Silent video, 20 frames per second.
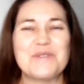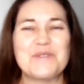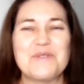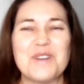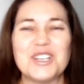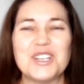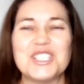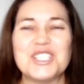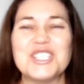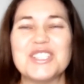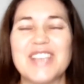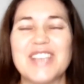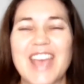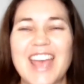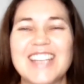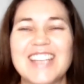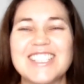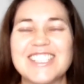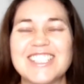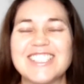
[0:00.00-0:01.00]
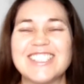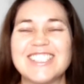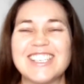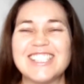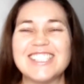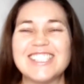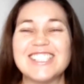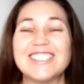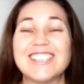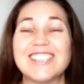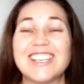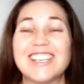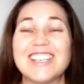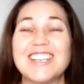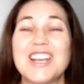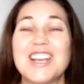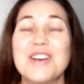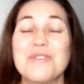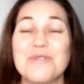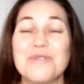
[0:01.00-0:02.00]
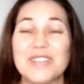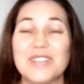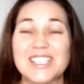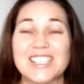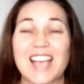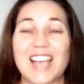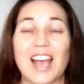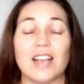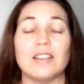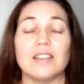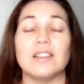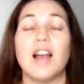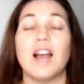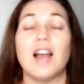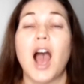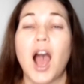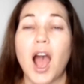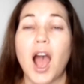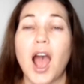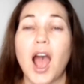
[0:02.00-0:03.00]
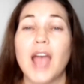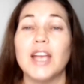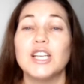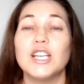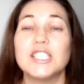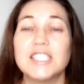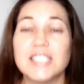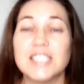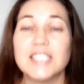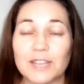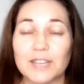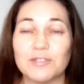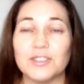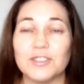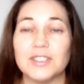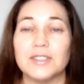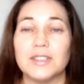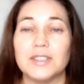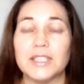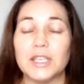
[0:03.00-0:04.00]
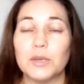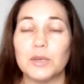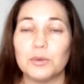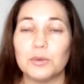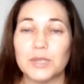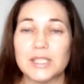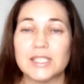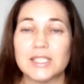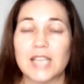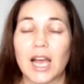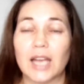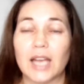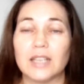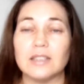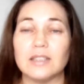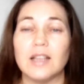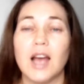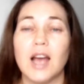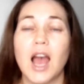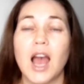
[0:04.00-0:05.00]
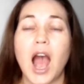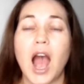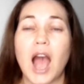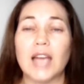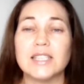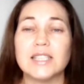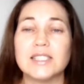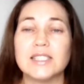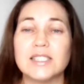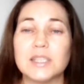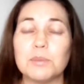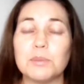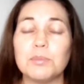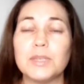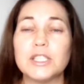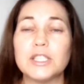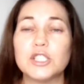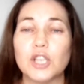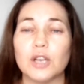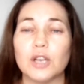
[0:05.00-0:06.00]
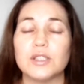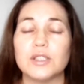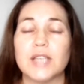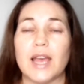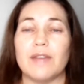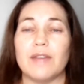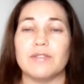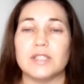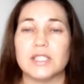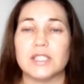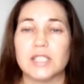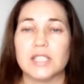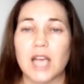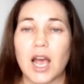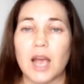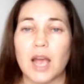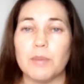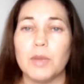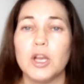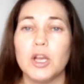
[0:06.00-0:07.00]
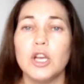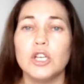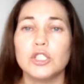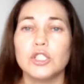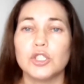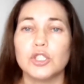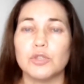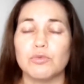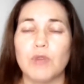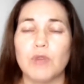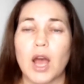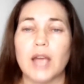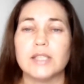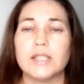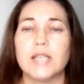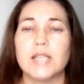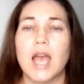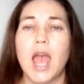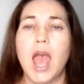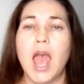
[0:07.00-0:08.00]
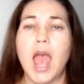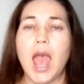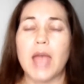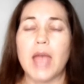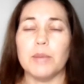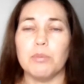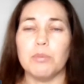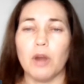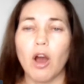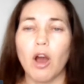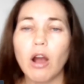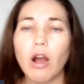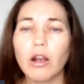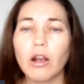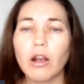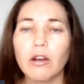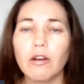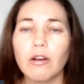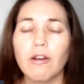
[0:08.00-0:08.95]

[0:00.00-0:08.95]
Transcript: What you can do is you can recycle. I definitely recycle. I simply don't have the time to write a blog